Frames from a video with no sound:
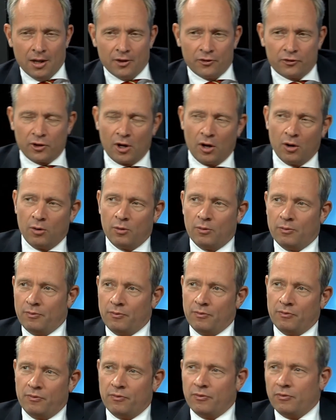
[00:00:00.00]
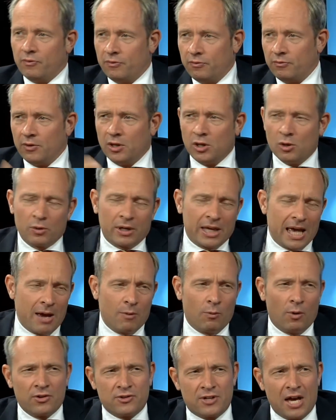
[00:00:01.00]
So the
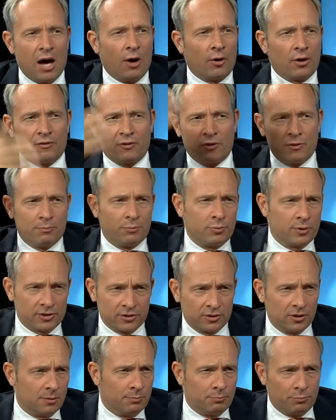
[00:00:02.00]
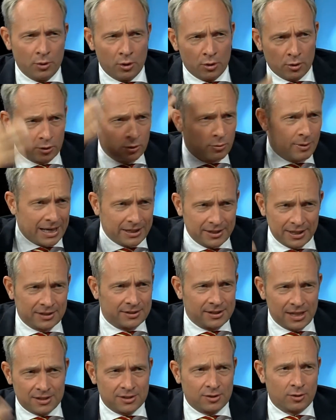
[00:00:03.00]
UK wants out of the bristle
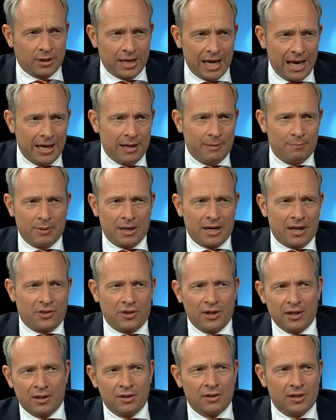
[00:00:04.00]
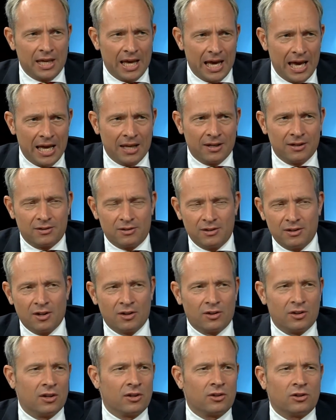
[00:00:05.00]
bureaucratics, that's okay, but I think in the end
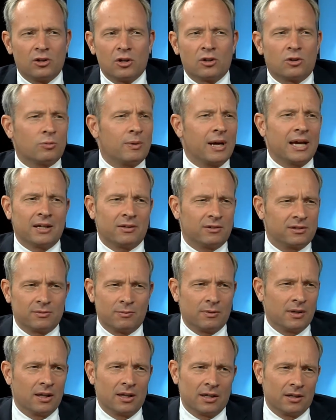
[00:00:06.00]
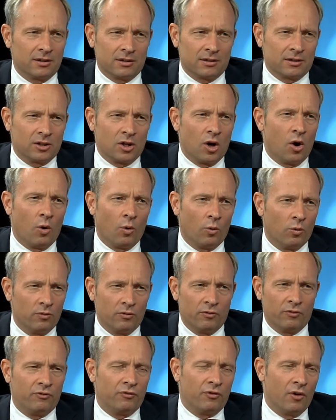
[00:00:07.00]
the trades will go
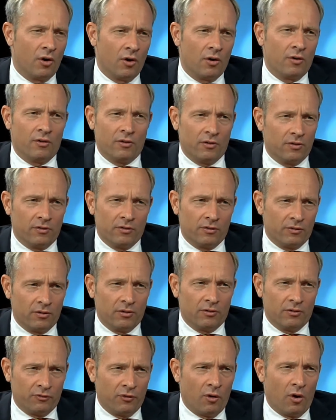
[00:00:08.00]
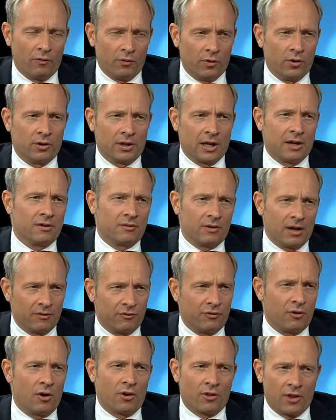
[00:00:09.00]
forward
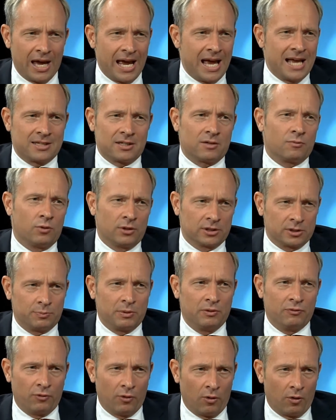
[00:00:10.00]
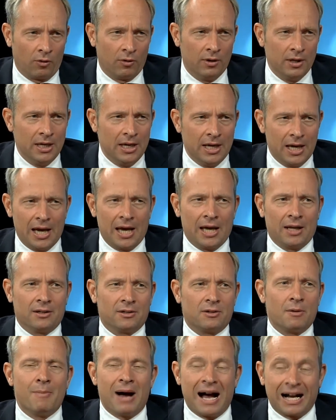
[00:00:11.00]
and further as it was before,
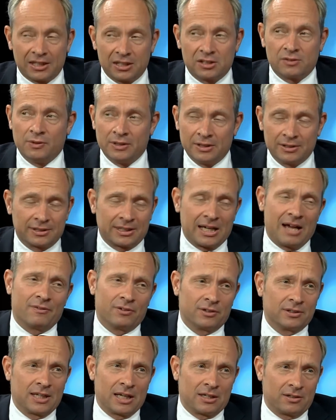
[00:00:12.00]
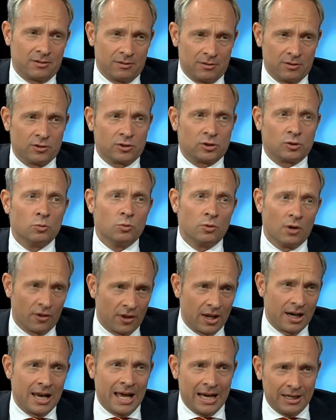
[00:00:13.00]
and the markets will discover that sooner
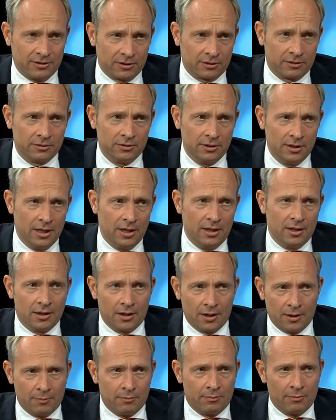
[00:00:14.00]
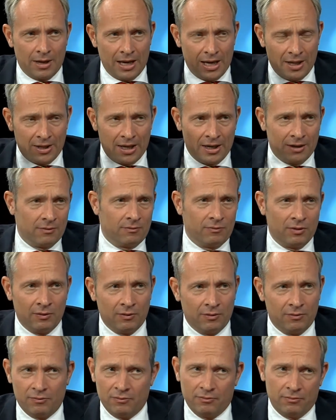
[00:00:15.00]
than later, and then
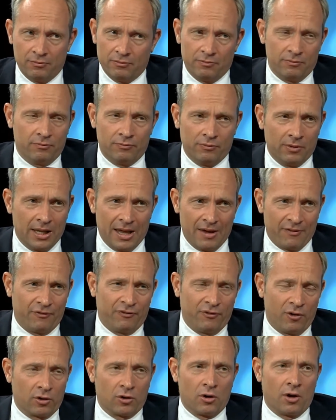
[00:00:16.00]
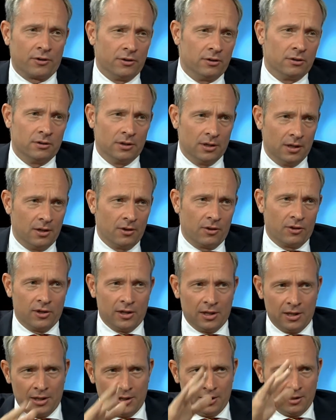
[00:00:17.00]
we will have forgotten
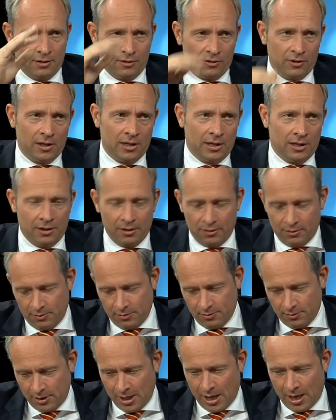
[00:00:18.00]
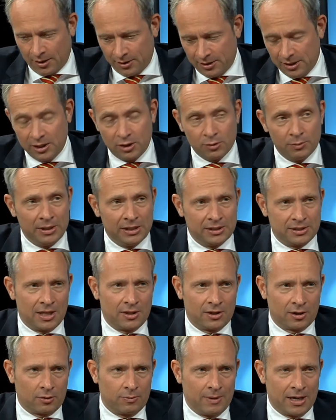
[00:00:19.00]
the decrease
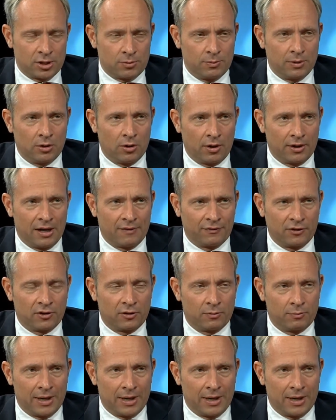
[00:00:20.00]
and the crash we got after the